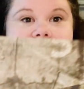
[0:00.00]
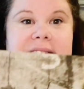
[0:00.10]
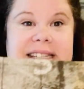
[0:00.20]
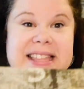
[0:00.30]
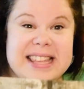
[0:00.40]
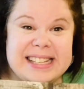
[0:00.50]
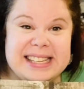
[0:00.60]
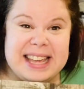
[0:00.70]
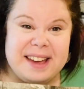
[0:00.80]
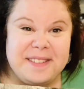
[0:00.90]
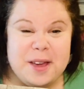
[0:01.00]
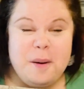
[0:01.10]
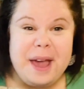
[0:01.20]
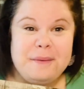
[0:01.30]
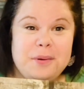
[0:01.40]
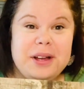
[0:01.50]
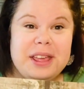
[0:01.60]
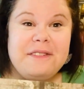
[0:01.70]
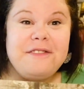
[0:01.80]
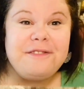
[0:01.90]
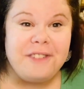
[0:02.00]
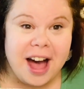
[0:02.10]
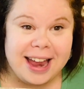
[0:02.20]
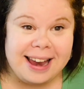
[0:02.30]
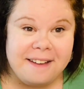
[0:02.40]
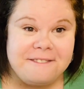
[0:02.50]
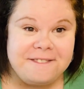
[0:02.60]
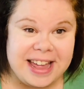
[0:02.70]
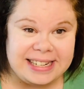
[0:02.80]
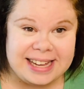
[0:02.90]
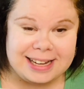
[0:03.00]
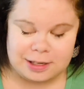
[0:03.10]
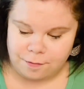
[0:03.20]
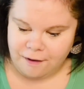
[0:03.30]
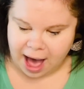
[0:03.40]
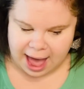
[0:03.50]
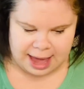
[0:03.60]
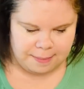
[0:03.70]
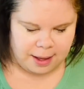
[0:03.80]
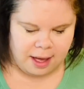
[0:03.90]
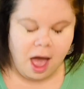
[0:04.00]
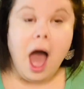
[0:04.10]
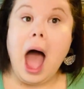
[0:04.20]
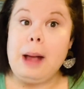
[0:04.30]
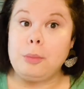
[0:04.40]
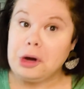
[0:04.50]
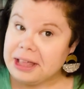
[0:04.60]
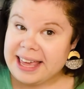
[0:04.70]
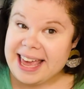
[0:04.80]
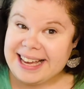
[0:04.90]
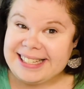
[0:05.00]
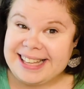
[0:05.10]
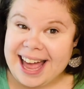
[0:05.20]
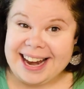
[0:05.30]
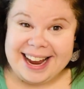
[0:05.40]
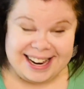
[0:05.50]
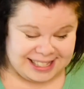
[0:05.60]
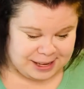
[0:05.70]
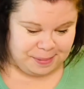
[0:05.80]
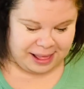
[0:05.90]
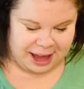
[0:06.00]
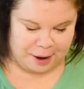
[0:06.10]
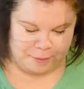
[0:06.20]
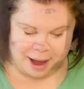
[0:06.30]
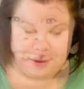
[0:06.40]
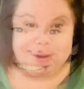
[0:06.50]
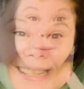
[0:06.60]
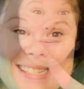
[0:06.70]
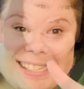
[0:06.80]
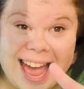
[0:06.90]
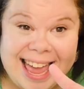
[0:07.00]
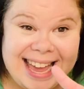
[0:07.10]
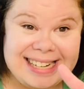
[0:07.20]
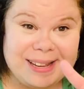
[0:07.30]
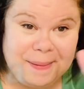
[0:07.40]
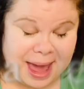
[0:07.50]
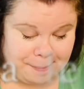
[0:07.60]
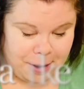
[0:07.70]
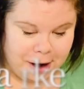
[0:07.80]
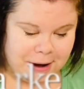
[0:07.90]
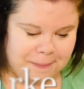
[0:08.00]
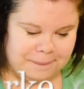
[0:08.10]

Doesn't this give you a really fun vintage vibe? I'm really excited to play around with the second paper.